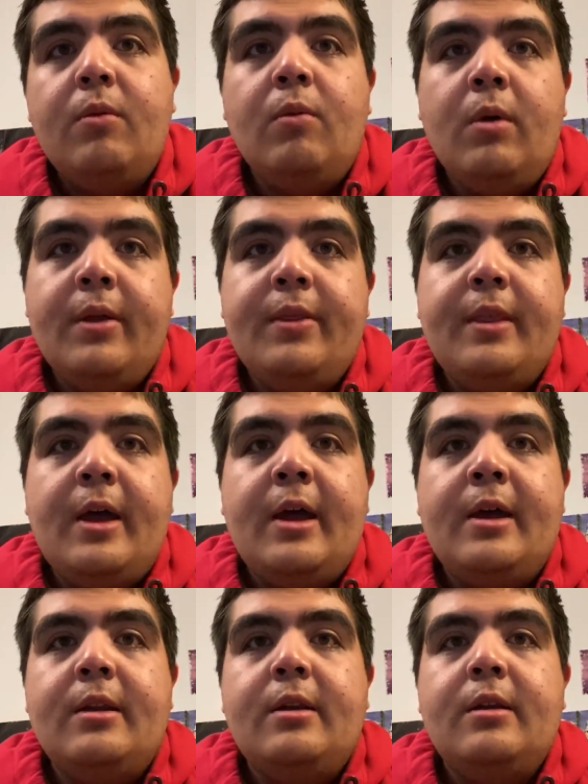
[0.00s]
one
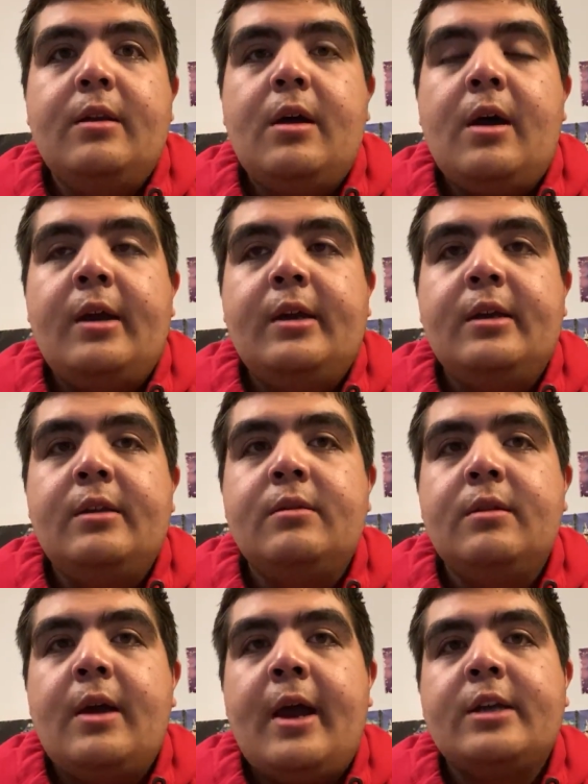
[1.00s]
that I
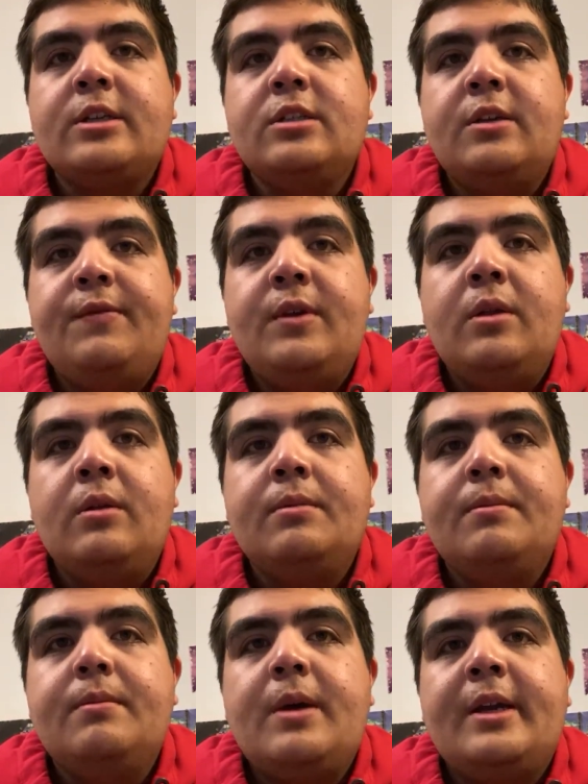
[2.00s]
can actually feel,
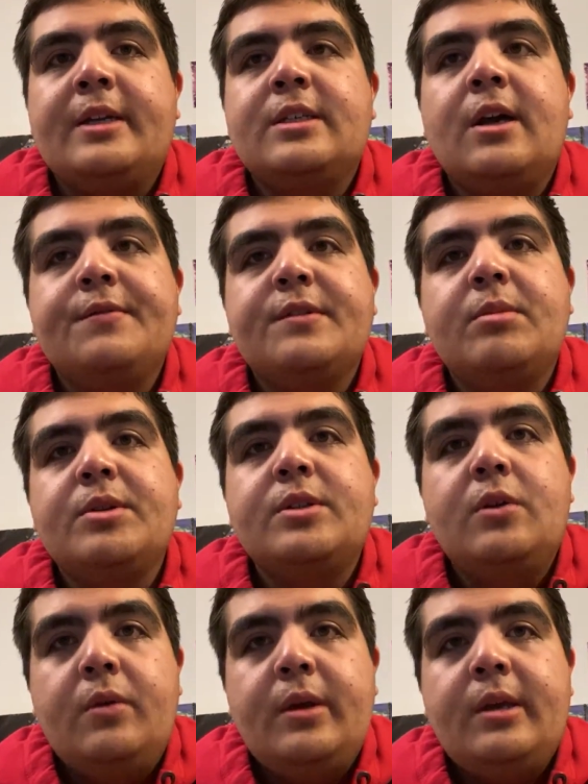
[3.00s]
I guess, comfortable
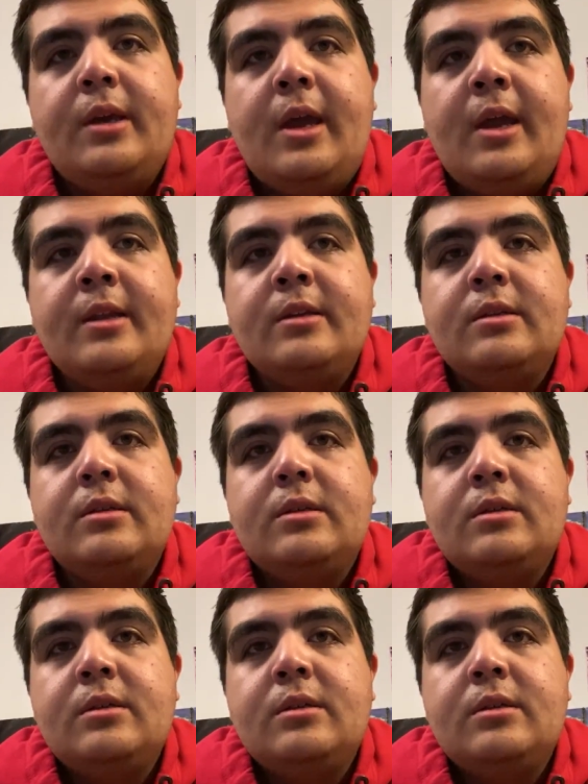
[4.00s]
doing, and